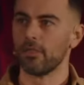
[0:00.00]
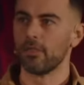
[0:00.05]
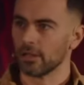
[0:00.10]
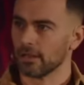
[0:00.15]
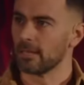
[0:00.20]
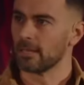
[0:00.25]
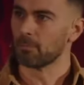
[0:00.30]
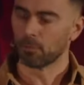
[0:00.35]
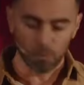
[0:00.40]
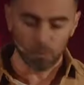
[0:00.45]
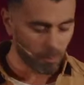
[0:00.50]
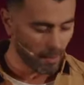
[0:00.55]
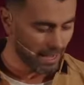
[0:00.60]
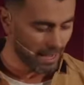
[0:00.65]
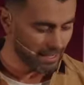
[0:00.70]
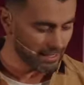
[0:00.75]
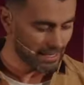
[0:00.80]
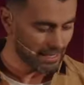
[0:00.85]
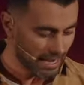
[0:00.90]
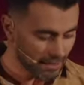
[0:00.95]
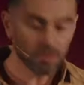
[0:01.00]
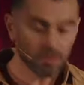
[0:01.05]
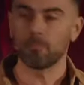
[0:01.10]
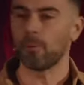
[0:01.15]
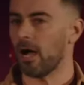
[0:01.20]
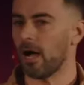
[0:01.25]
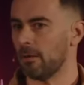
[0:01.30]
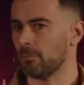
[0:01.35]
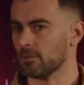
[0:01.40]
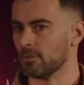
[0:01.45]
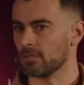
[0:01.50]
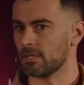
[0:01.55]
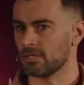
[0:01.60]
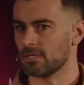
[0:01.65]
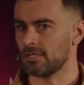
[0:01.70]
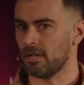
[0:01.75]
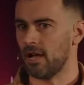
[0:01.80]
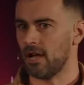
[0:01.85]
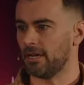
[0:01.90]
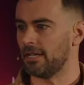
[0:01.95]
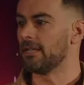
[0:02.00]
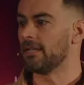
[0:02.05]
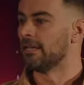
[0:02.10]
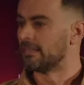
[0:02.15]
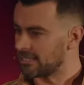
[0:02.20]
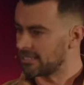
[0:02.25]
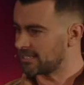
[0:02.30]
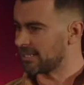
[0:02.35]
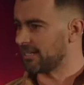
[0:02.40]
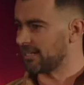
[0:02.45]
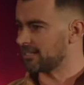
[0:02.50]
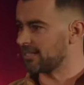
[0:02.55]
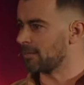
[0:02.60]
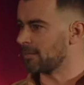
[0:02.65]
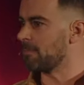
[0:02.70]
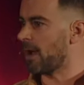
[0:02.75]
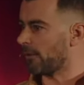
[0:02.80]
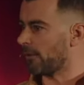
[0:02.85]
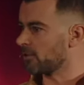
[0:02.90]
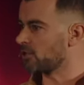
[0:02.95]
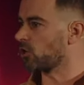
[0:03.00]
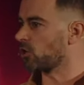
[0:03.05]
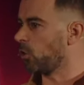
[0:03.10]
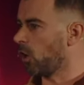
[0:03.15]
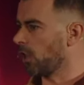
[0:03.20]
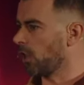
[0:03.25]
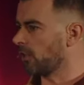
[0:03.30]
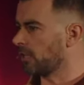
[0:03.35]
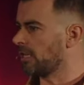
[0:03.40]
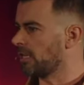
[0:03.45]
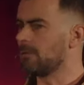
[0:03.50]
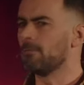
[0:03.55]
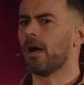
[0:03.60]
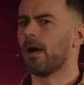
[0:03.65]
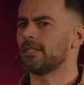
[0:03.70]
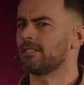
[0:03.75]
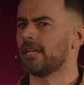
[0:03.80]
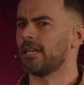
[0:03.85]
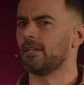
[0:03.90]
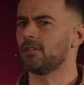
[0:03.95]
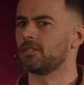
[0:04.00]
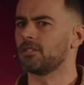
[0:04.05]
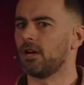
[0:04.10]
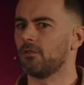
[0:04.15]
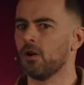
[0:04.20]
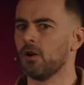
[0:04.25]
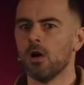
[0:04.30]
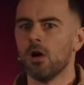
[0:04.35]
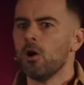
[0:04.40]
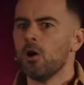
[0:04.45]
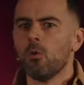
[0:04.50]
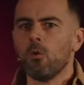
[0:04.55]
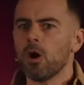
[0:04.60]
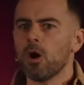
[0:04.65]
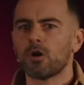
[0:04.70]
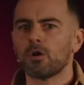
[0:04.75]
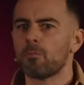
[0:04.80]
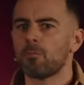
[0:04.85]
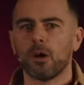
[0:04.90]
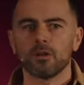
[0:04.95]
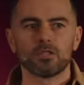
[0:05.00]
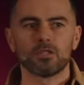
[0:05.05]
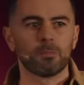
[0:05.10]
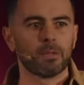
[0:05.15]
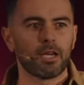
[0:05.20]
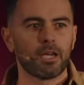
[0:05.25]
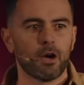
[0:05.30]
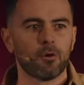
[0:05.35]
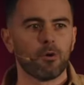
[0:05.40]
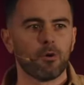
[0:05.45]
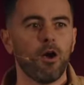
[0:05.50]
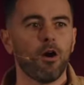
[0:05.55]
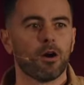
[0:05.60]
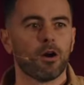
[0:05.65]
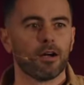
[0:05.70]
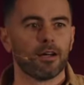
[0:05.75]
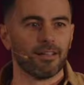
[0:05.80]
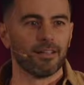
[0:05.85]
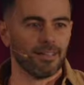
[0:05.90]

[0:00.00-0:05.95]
the Liberal Party, and the Bible Society discussing marriage equality, you might say to yourself, what could possibly go wrong?